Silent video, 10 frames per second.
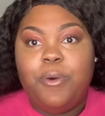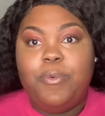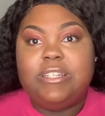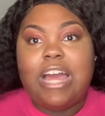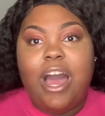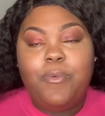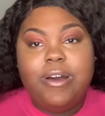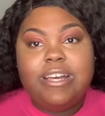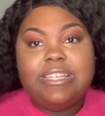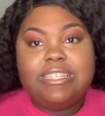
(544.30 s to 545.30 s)
which I
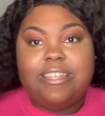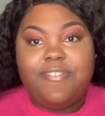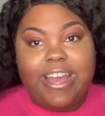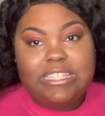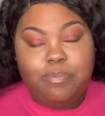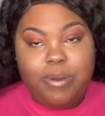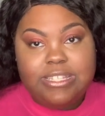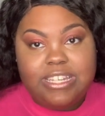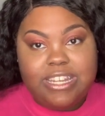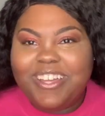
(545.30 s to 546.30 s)
was the vice
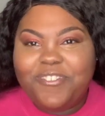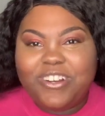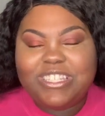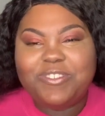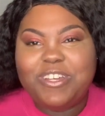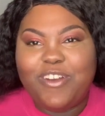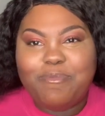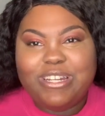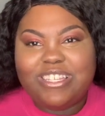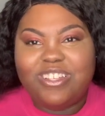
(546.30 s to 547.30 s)
president for Student
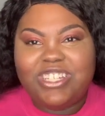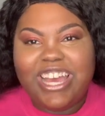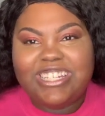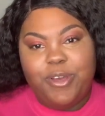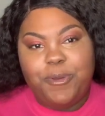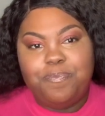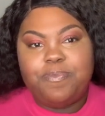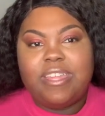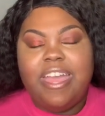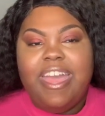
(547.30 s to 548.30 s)
Government Association.
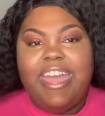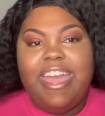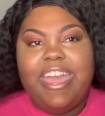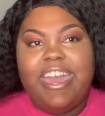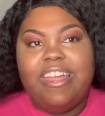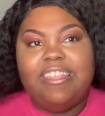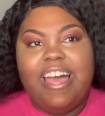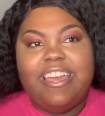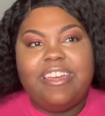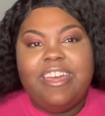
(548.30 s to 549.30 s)
And
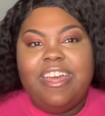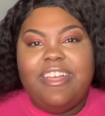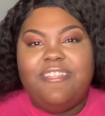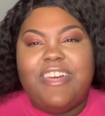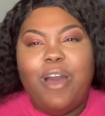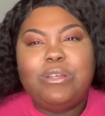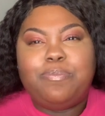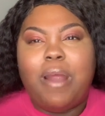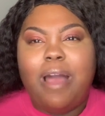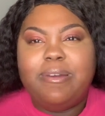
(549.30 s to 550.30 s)
like, that was
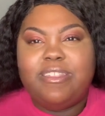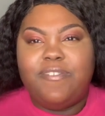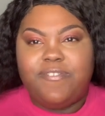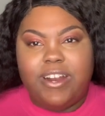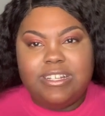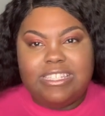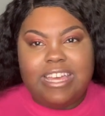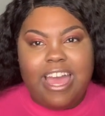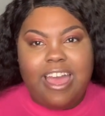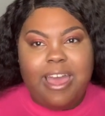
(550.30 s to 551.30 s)
probably the first
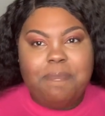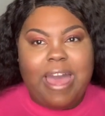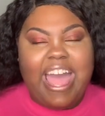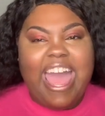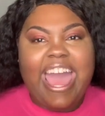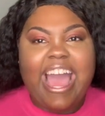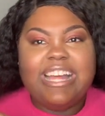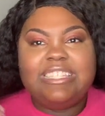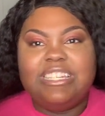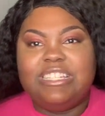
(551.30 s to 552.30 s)
time I
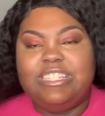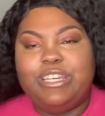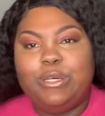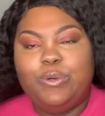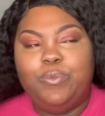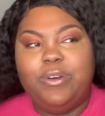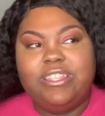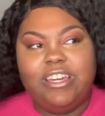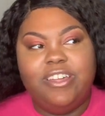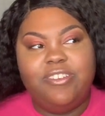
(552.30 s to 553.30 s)
had to deal
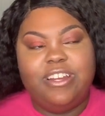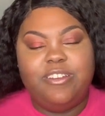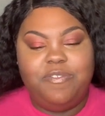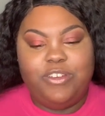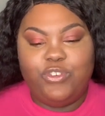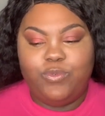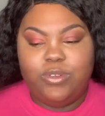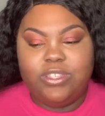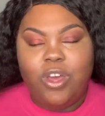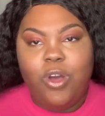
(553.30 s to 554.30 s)
with other
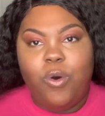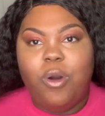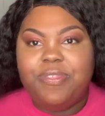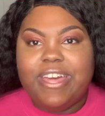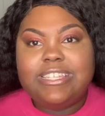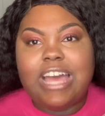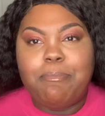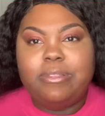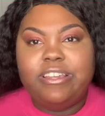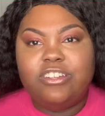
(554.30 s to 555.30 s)
individuals on that
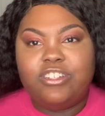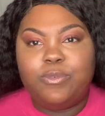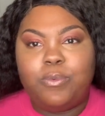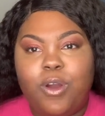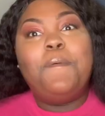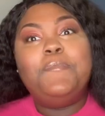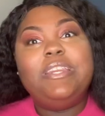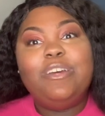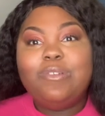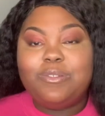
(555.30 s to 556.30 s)
type of leadership role.
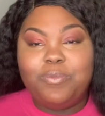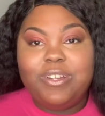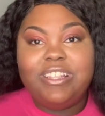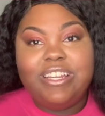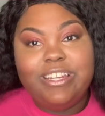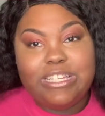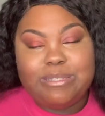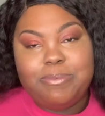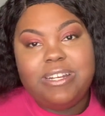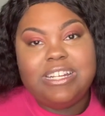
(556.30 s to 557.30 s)
But it was really an
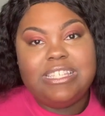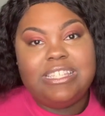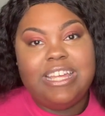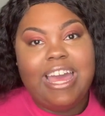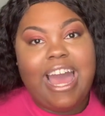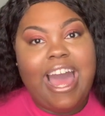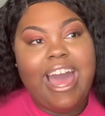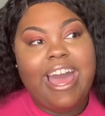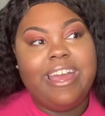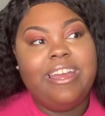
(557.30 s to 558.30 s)
experience that
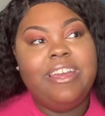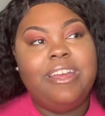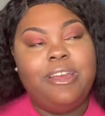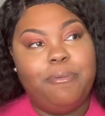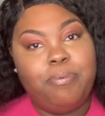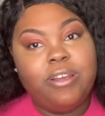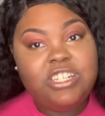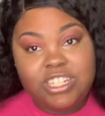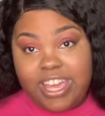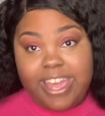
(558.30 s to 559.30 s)
I
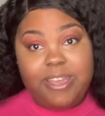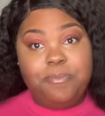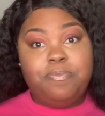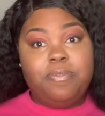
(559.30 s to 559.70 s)
appreciate,